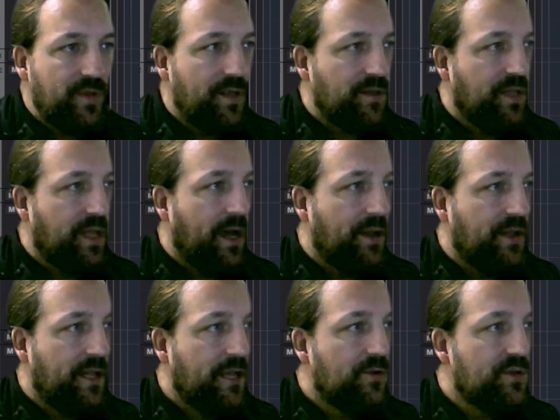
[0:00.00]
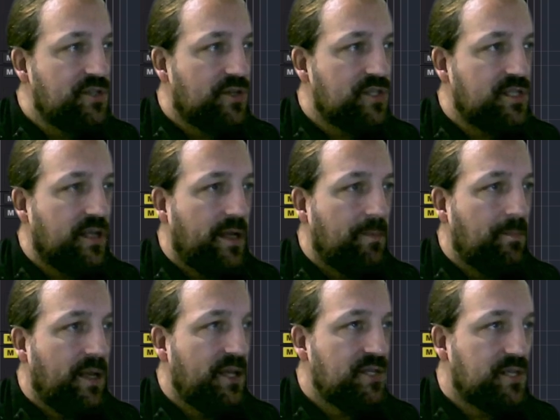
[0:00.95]
and then here is just a
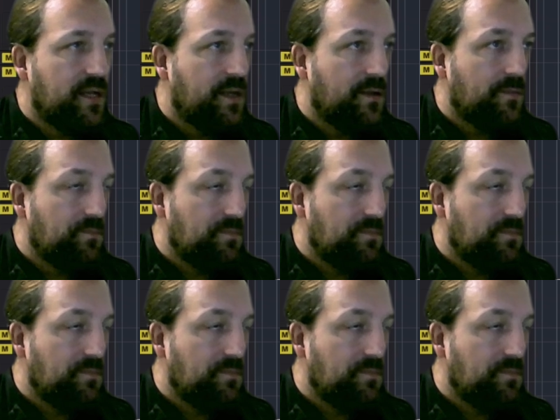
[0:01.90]
basic